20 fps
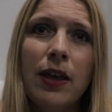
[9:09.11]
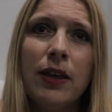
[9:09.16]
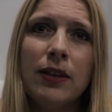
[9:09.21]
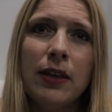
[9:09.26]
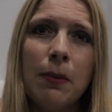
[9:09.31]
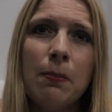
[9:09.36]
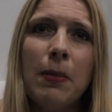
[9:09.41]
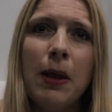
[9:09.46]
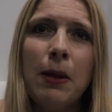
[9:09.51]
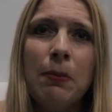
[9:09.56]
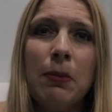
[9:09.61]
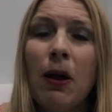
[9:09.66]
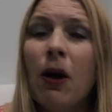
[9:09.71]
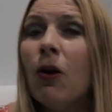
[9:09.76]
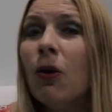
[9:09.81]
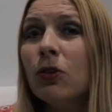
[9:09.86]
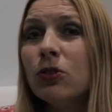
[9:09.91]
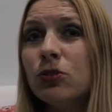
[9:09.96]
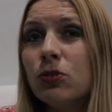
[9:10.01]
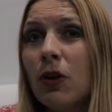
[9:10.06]
then maybe
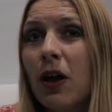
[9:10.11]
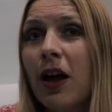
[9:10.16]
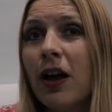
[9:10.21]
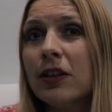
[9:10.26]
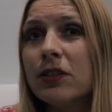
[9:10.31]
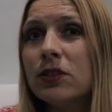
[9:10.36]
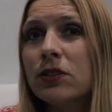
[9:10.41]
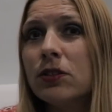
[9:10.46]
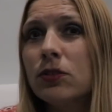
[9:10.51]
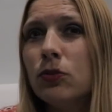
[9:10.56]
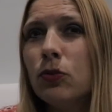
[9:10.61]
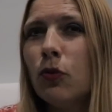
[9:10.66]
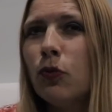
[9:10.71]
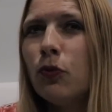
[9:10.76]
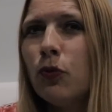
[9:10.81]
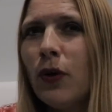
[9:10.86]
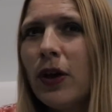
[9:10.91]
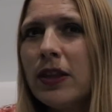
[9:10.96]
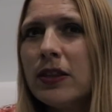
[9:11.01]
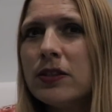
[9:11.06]
also ask your
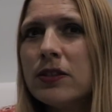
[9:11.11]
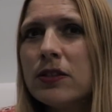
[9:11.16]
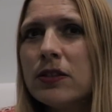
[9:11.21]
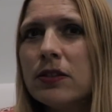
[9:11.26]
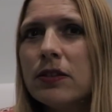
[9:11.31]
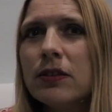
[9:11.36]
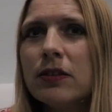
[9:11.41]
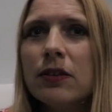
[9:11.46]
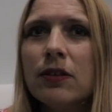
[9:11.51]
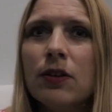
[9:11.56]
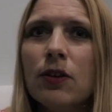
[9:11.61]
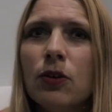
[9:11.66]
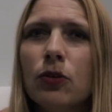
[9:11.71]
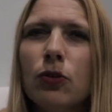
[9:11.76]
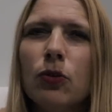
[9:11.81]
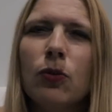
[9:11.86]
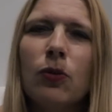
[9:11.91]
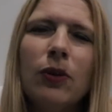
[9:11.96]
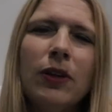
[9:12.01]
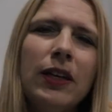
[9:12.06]
friends,
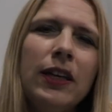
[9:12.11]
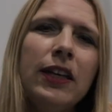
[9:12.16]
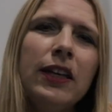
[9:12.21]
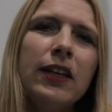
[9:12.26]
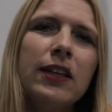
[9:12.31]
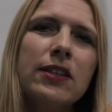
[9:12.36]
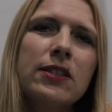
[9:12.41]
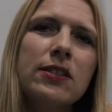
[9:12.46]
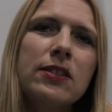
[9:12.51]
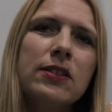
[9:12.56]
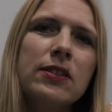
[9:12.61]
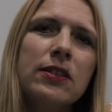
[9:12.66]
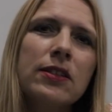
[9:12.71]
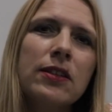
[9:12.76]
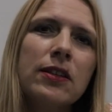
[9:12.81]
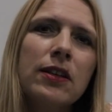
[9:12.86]
your colleagues,